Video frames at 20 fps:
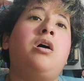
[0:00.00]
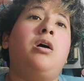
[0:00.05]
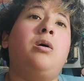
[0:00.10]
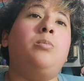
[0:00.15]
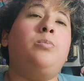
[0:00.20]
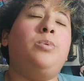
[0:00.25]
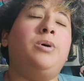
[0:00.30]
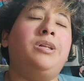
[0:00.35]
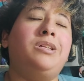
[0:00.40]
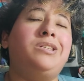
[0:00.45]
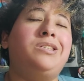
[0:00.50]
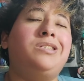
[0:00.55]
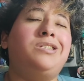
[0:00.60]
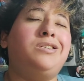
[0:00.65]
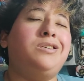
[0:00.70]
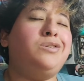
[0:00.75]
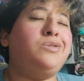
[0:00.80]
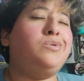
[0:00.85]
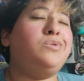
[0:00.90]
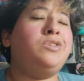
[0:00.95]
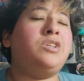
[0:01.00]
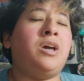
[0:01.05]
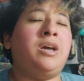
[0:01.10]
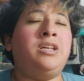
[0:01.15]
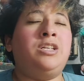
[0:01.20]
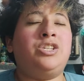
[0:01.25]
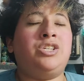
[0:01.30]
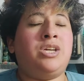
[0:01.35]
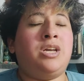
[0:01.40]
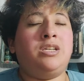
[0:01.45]
but soon I
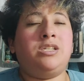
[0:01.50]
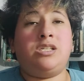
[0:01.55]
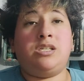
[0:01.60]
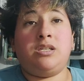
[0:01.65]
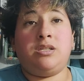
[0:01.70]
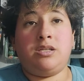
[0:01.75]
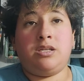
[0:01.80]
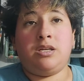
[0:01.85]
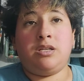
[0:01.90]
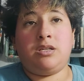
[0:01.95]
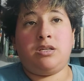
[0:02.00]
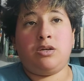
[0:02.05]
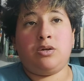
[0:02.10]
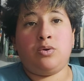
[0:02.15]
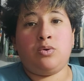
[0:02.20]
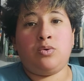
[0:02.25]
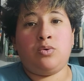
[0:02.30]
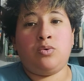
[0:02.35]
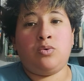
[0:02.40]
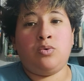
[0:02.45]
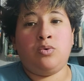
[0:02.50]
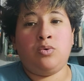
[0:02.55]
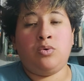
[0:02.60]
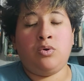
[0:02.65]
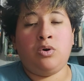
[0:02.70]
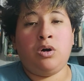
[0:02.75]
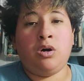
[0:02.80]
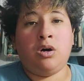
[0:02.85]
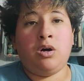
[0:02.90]
changed it to